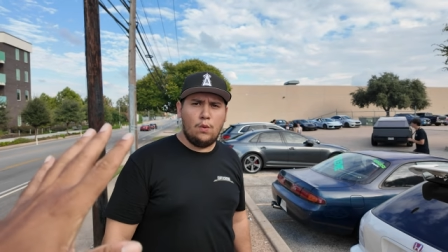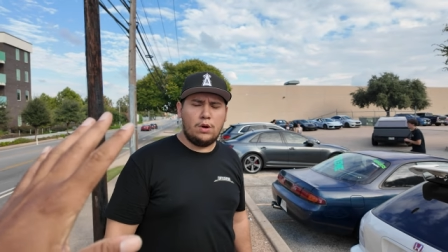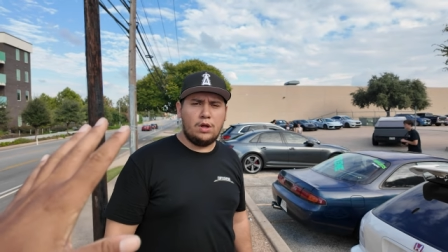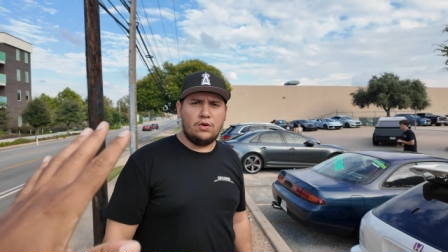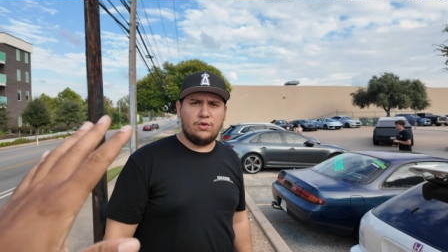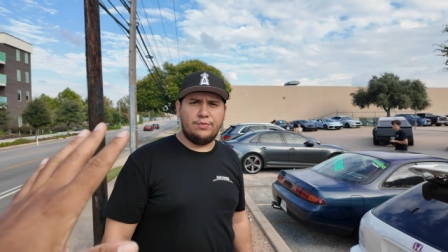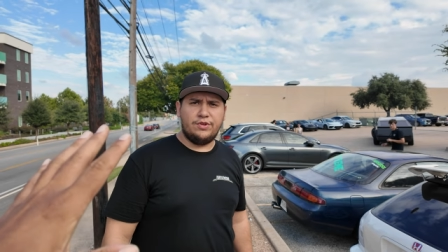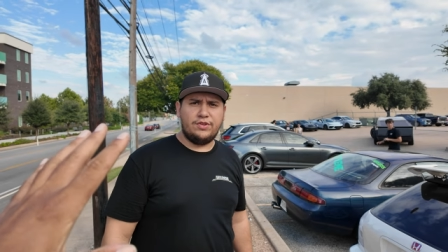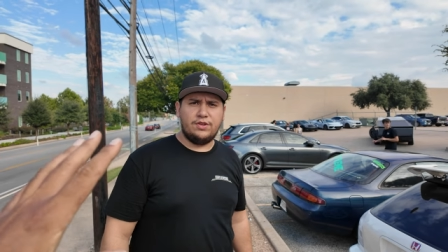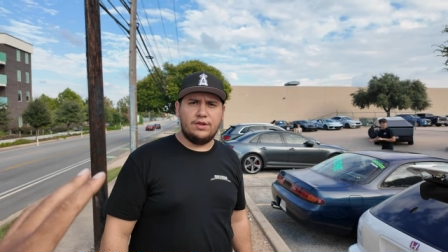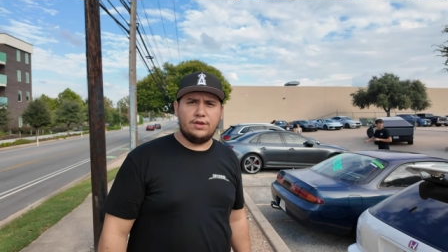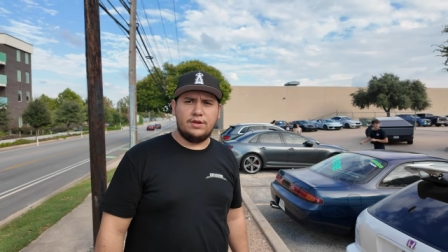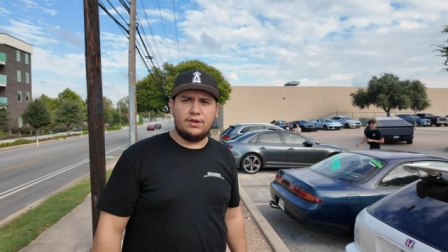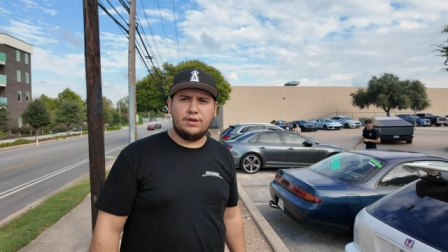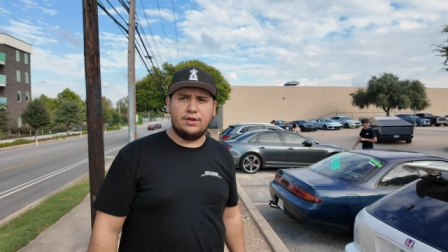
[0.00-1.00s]
back to back to
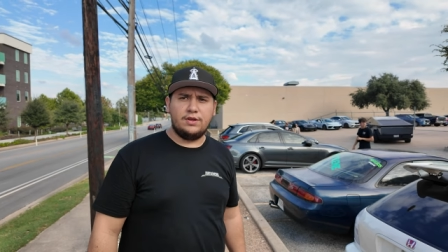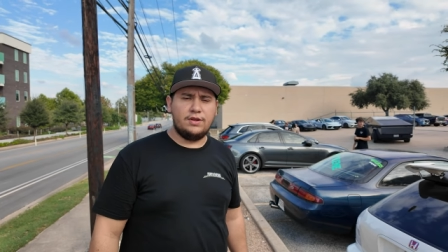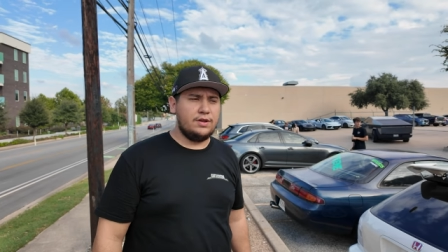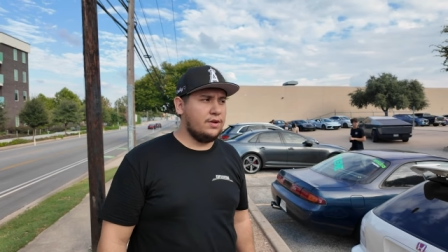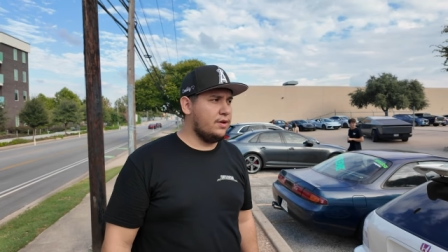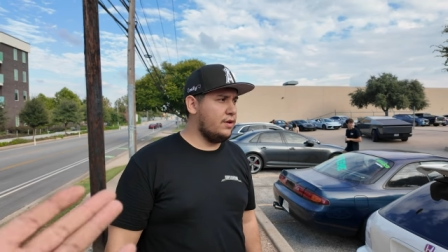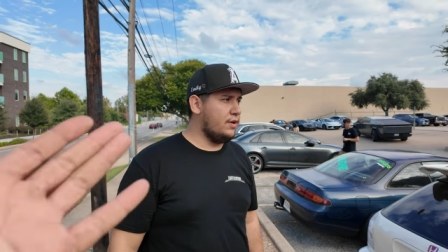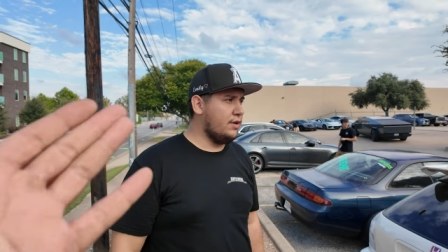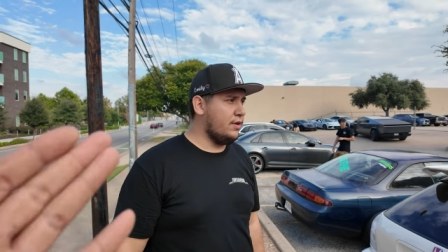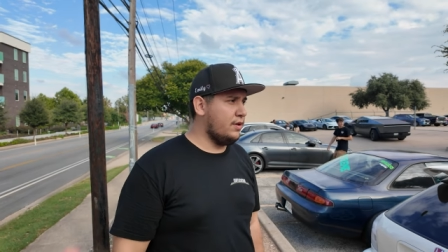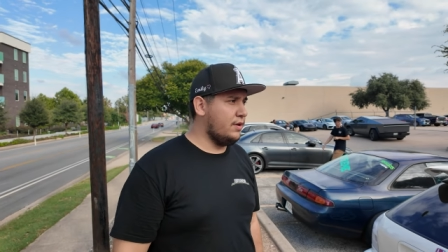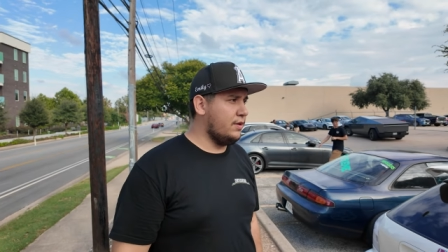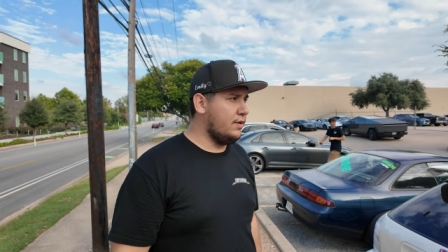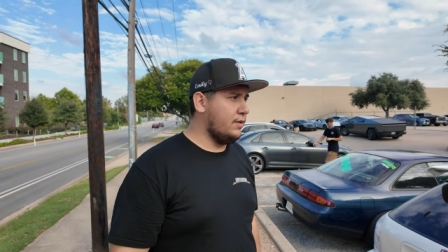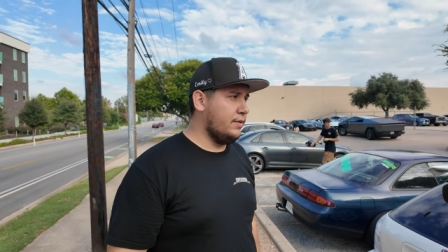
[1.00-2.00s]
back. I wonder
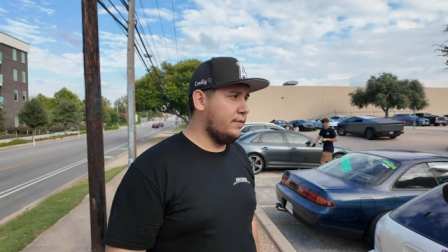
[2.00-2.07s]
why.